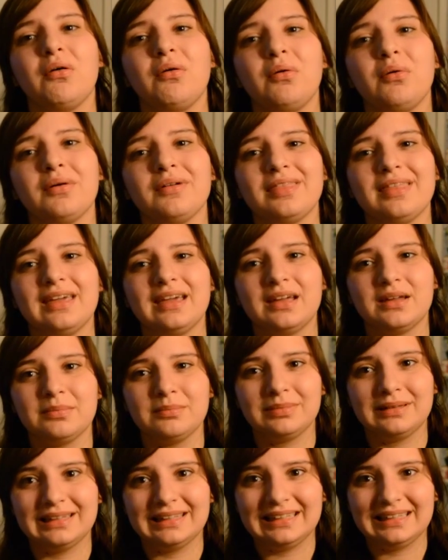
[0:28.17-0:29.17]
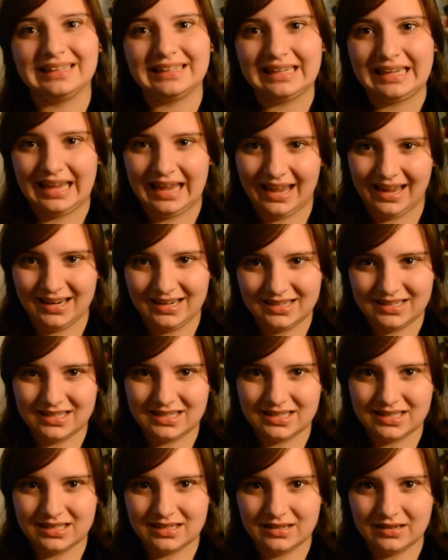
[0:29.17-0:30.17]
or they completely
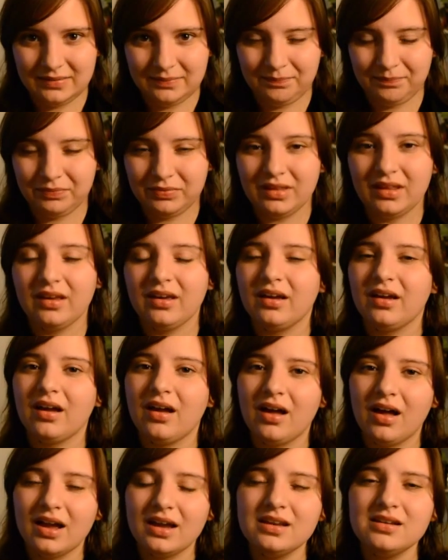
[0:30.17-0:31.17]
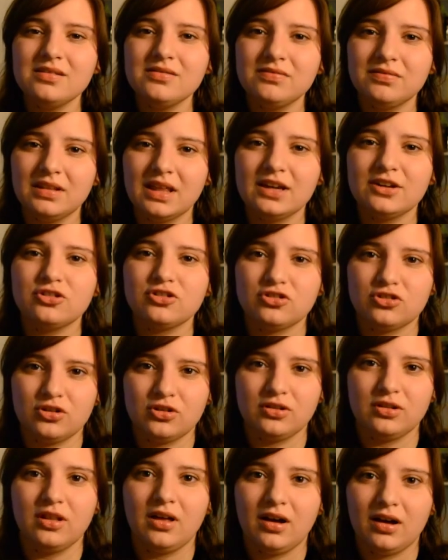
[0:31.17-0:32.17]
hate. Kind of like
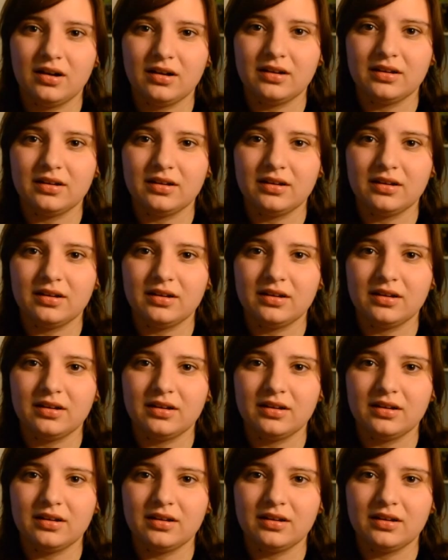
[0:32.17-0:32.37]
Sherlock.